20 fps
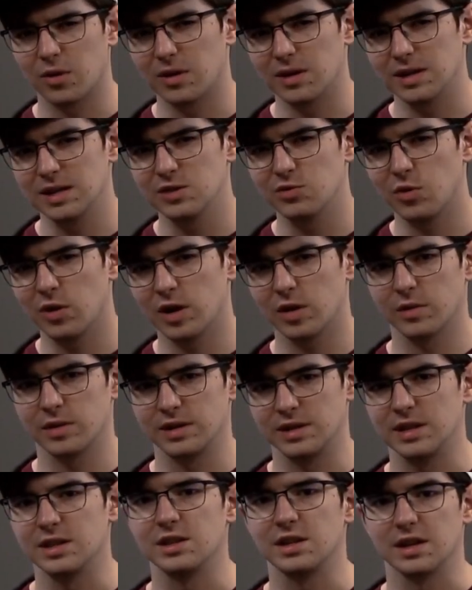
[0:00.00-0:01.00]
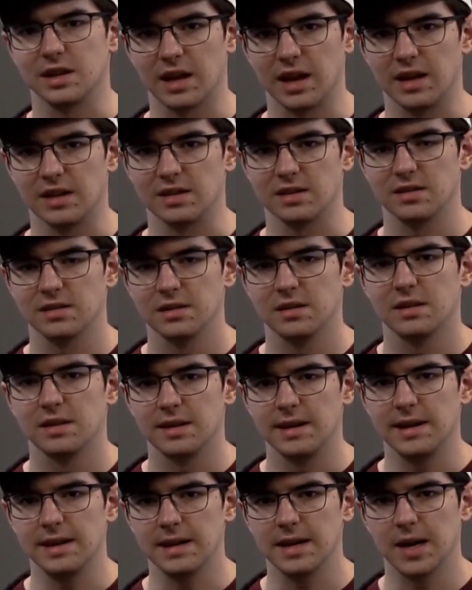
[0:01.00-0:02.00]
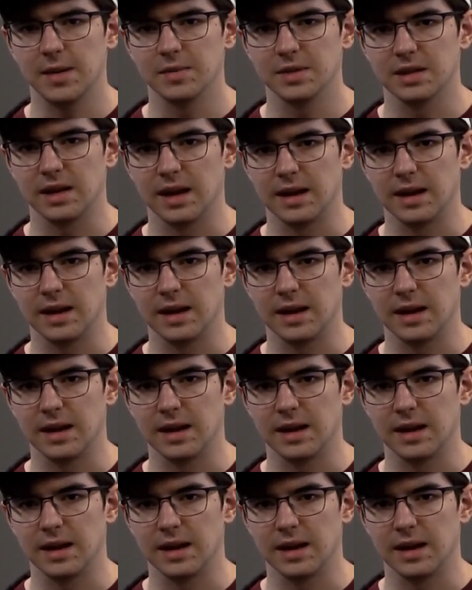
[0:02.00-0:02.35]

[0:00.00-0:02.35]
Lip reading: or at least water-resistant case. It comes in